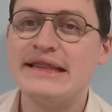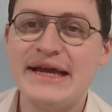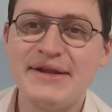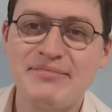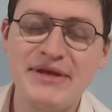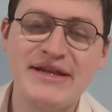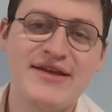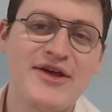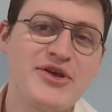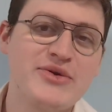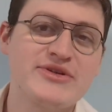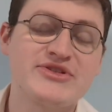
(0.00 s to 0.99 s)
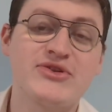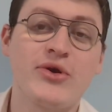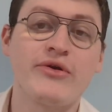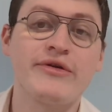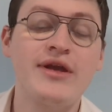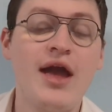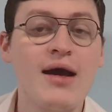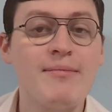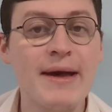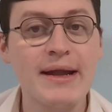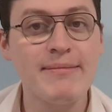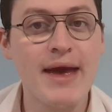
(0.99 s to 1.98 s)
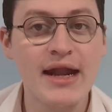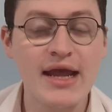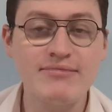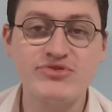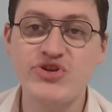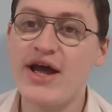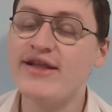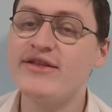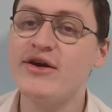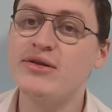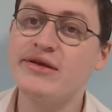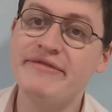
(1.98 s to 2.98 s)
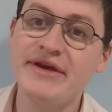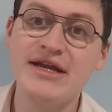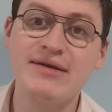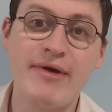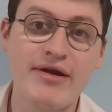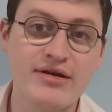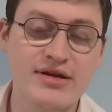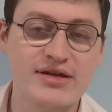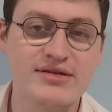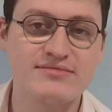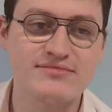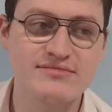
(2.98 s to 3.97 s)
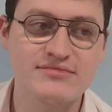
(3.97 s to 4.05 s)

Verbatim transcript: let me tell you a story about a man named John Doe living in America.